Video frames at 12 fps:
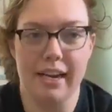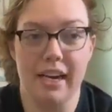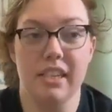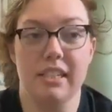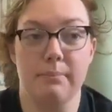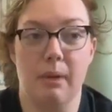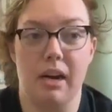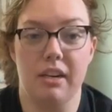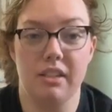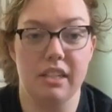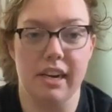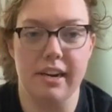and he kind of
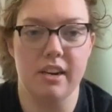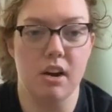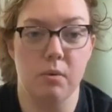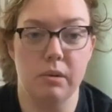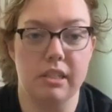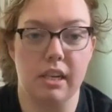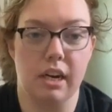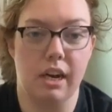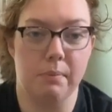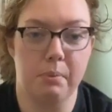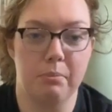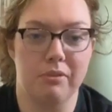smiles and I know what's going to
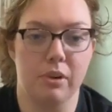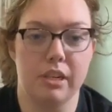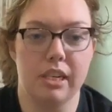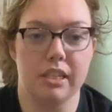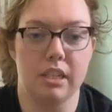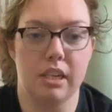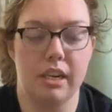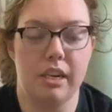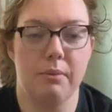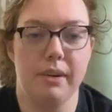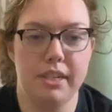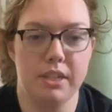happen before he does it. And
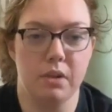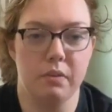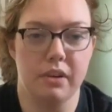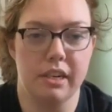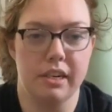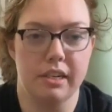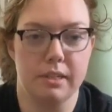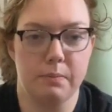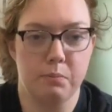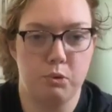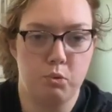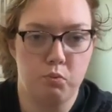he reaches over and he just
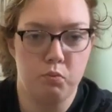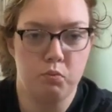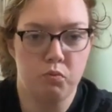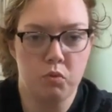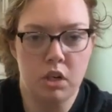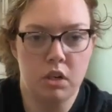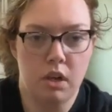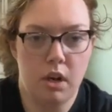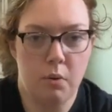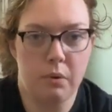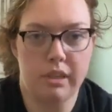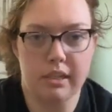
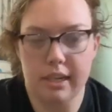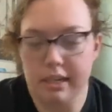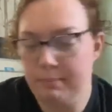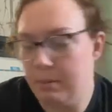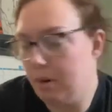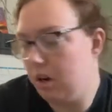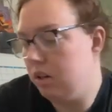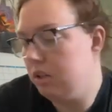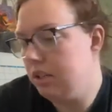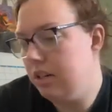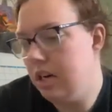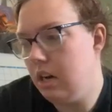with his expo
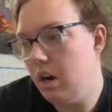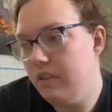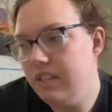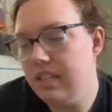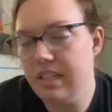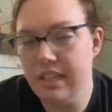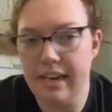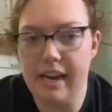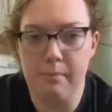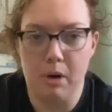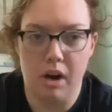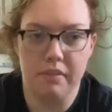markers. Now, obviously they
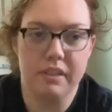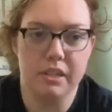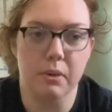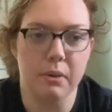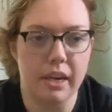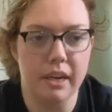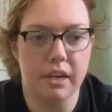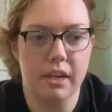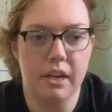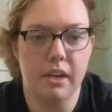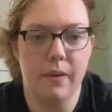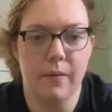come off. So like,
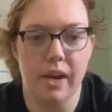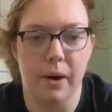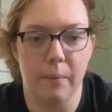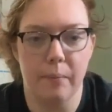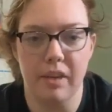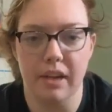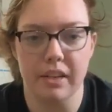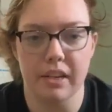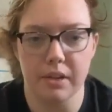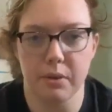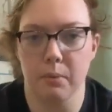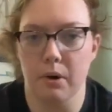you know, not the
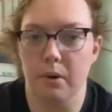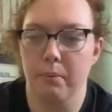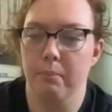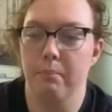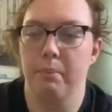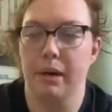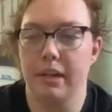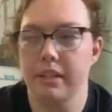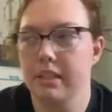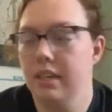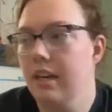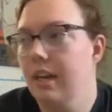end of the world,
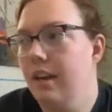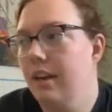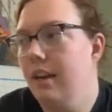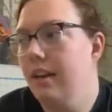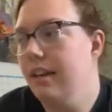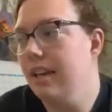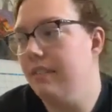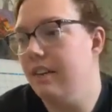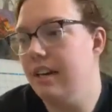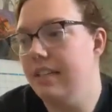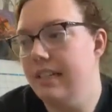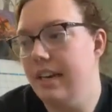but
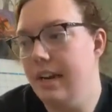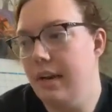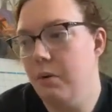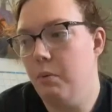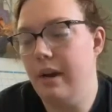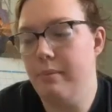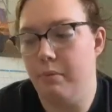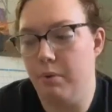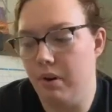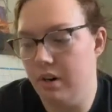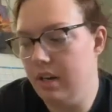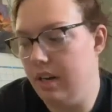given it's a
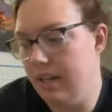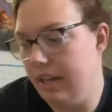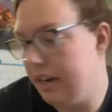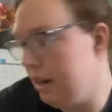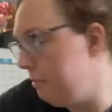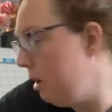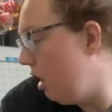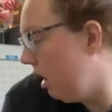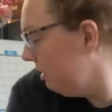whiteboard and they come